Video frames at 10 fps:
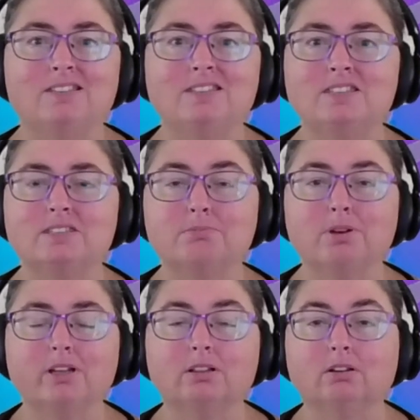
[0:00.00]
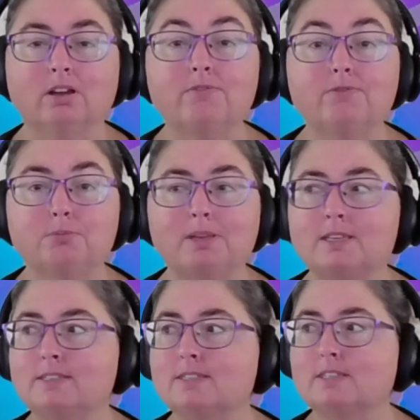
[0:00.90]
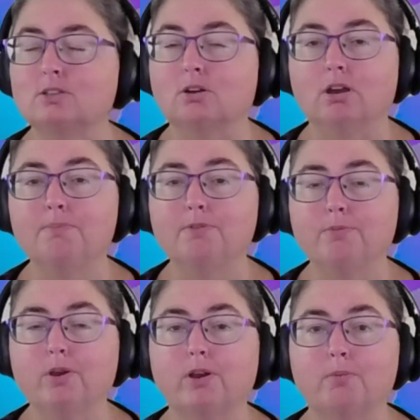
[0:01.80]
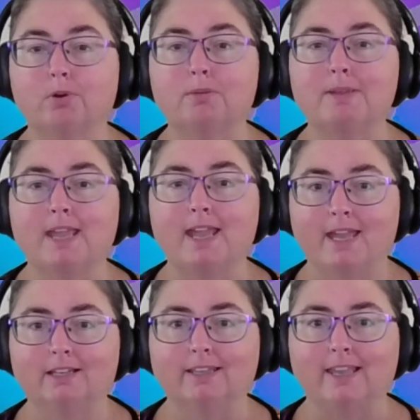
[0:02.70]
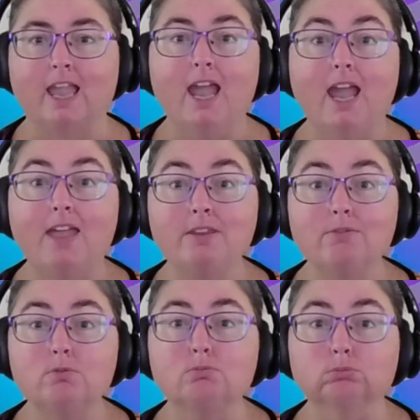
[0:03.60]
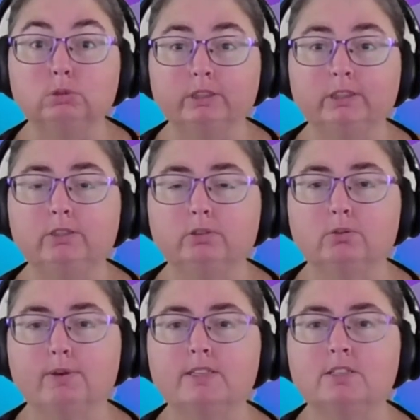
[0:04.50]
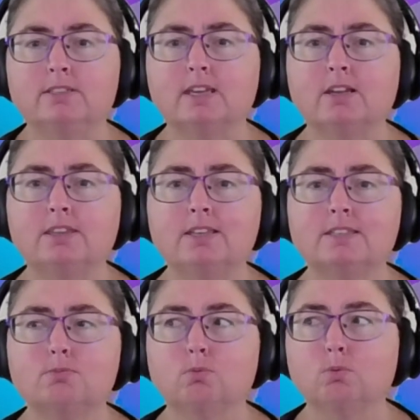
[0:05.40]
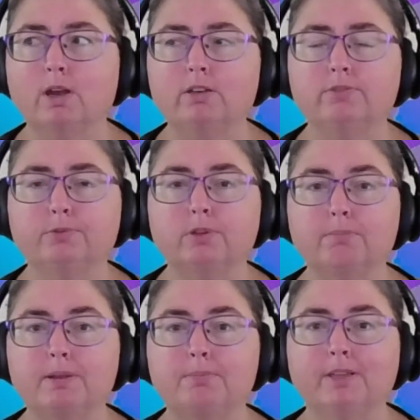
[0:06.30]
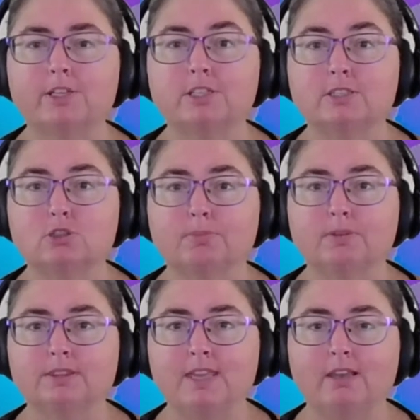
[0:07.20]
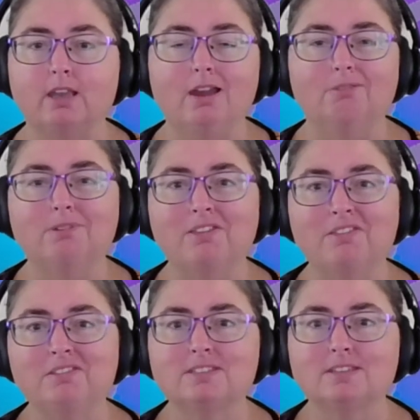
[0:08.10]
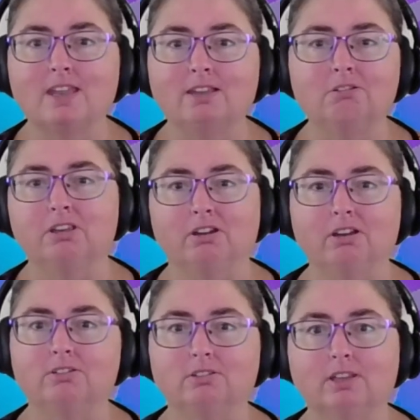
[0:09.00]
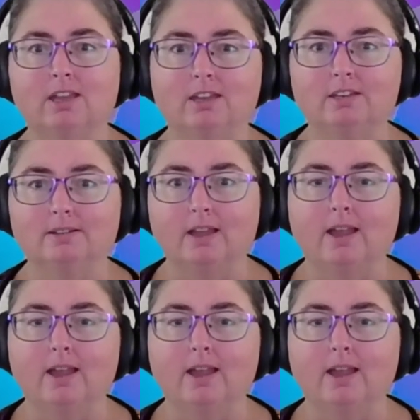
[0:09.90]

Is this the right client for me? Is this the type of work I want to be handling? And they're all really good questions. And I think it's wonderful that people actually stop and think rather than saying, oh, yeah, I can do that.